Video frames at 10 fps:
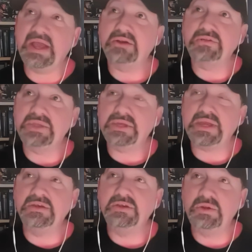I don't
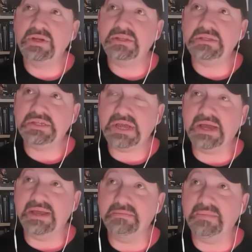think I knew it at the
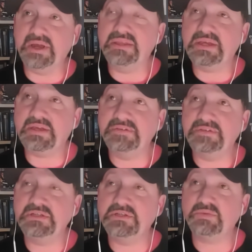time. I think I've
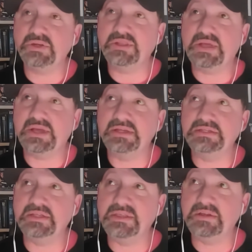since
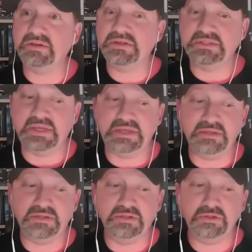realized that there is a
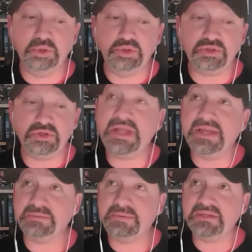delusional
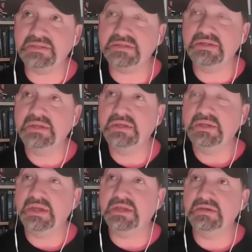aspect,
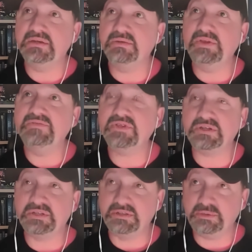and we've
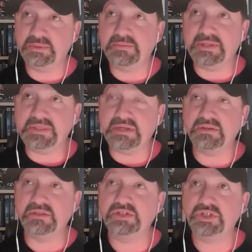talked a little bit about that
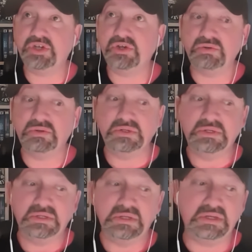on this show,
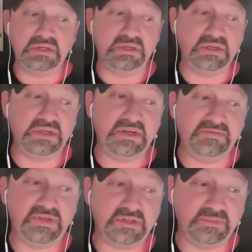and
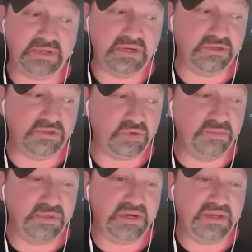I've talked about it
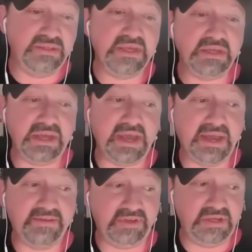elsewhere, but I think
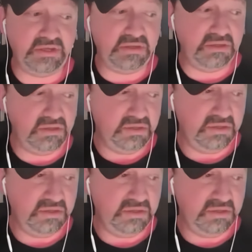having